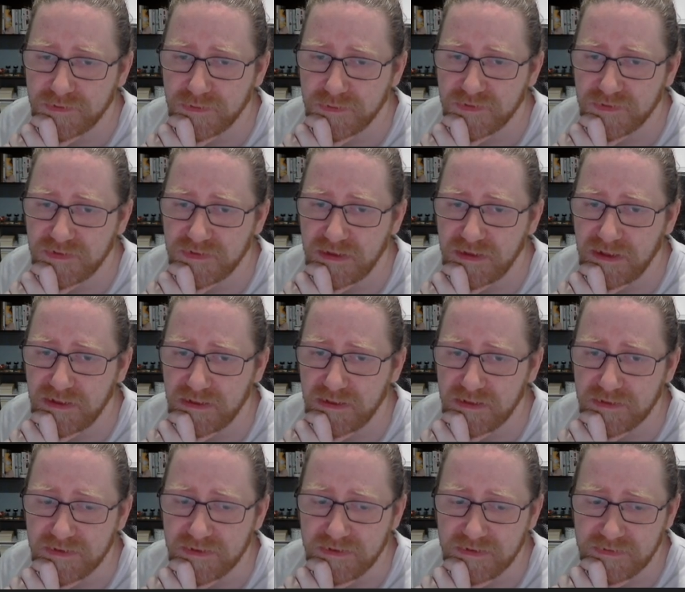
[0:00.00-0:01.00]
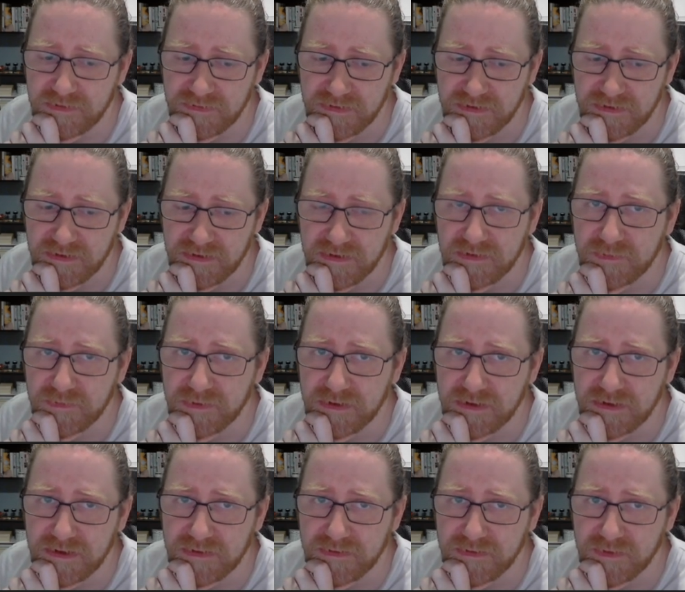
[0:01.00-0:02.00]
to sell these in case we can
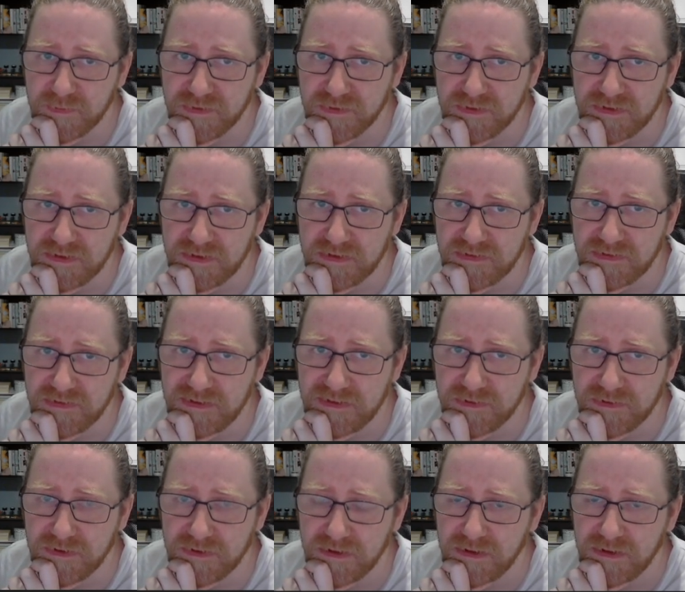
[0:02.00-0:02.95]
get up to the next tier.